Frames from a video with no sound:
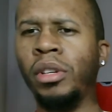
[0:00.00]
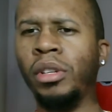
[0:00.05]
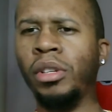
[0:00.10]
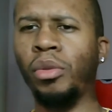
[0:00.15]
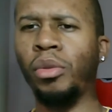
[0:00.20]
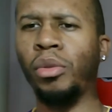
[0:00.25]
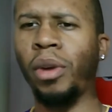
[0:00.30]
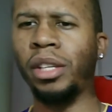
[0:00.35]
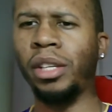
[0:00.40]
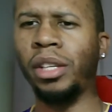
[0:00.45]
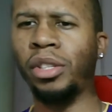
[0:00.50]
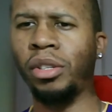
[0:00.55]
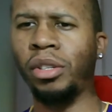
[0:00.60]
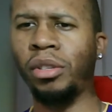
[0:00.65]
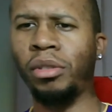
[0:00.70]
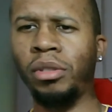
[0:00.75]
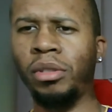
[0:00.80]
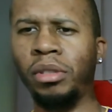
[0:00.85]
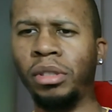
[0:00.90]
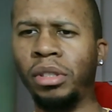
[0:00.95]

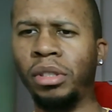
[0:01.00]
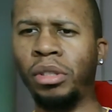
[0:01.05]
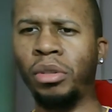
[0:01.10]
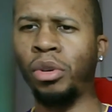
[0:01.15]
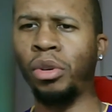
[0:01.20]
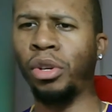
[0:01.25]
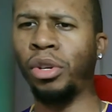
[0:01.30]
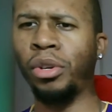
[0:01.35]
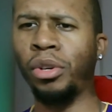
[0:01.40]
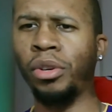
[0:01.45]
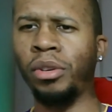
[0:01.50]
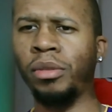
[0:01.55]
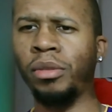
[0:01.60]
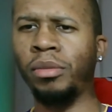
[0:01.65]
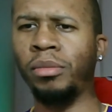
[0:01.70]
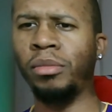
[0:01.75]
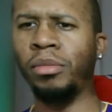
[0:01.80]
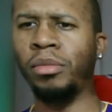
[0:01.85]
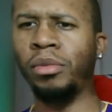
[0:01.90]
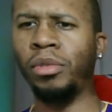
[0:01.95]
directional or your
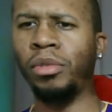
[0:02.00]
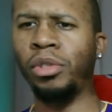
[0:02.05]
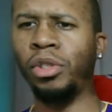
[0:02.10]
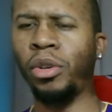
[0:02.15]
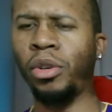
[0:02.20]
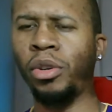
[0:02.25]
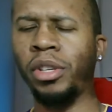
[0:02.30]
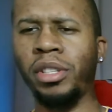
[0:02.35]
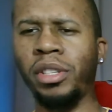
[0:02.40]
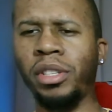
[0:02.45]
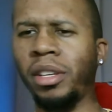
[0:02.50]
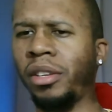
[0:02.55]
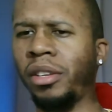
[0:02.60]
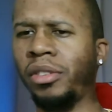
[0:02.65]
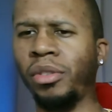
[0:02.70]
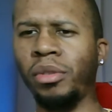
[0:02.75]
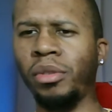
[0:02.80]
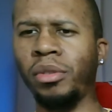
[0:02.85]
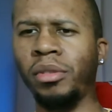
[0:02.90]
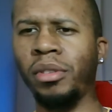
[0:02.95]

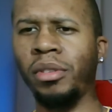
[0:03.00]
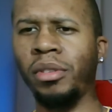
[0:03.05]
joystick. Or...